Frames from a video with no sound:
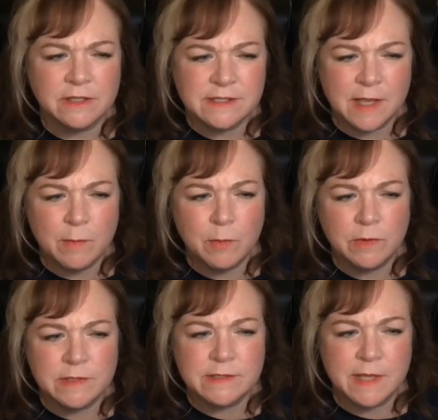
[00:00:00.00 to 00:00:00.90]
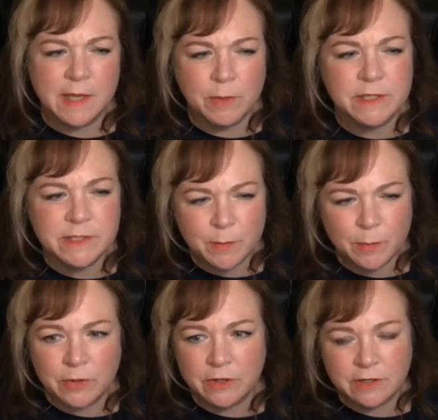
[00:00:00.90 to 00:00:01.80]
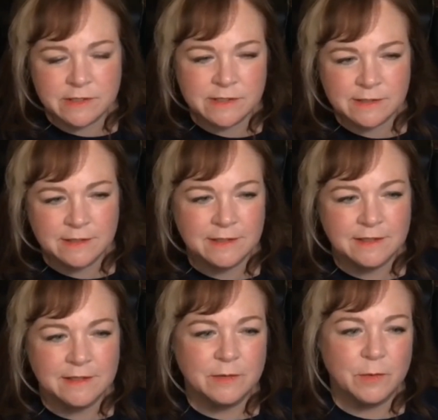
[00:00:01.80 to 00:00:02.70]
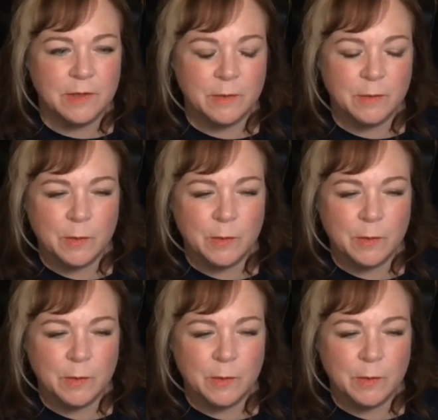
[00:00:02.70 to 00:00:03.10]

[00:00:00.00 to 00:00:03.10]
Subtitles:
like the same contemporaries when they were